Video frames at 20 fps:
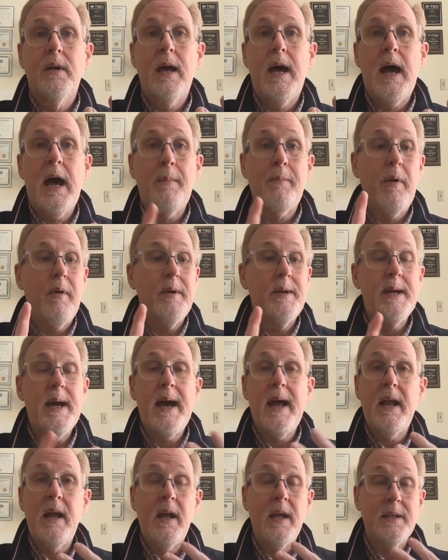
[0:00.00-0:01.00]
I'm
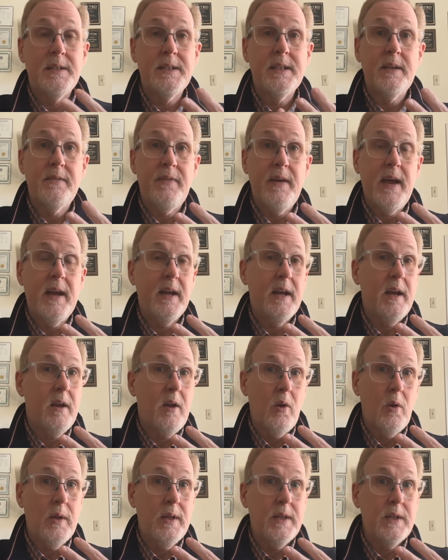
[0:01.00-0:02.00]
identifying not
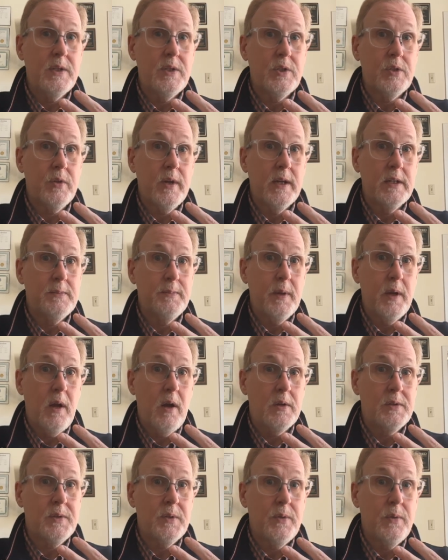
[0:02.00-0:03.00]
only the strengths but
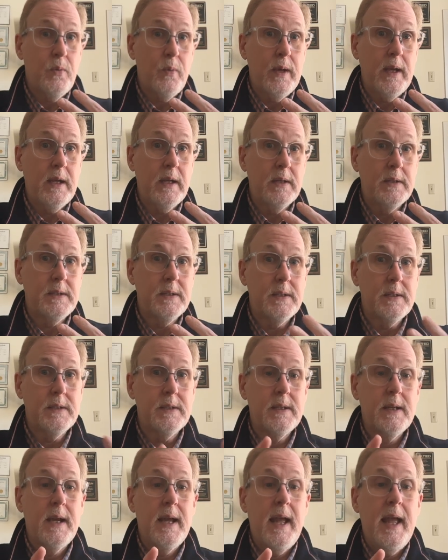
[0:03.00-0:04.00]
also the weaknesses.
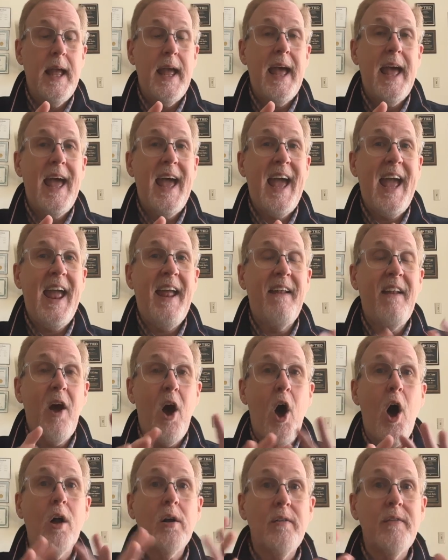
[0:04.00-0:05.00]
And
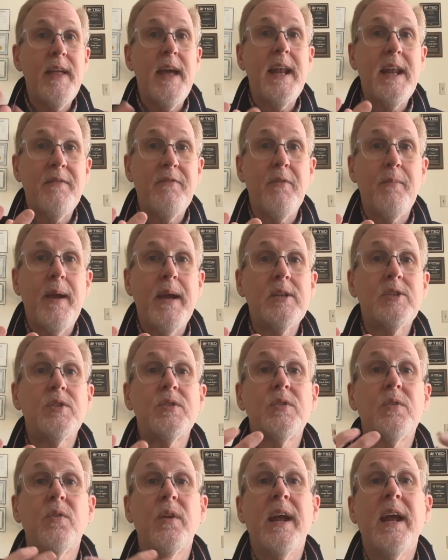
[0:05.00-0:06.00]
all of that information
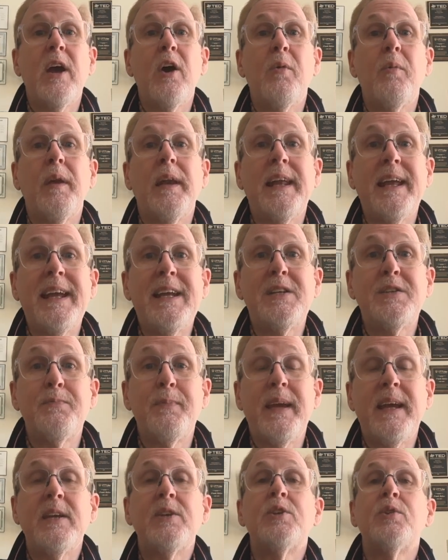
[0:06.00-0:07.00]
is going to help lead
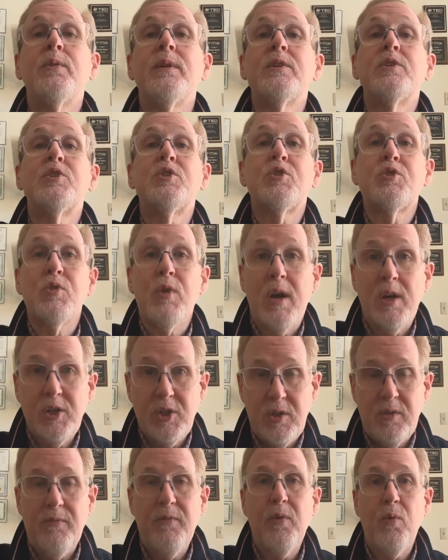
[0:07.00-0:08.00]
me to
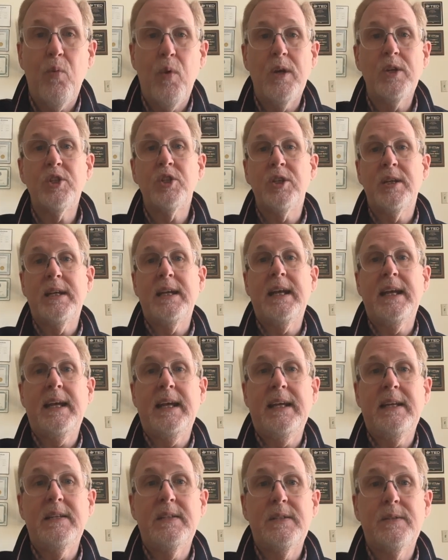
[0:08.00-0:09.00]
instruction for what she
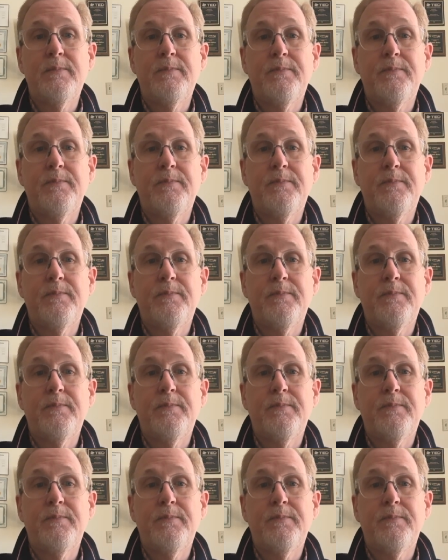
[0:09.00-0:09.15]
needs.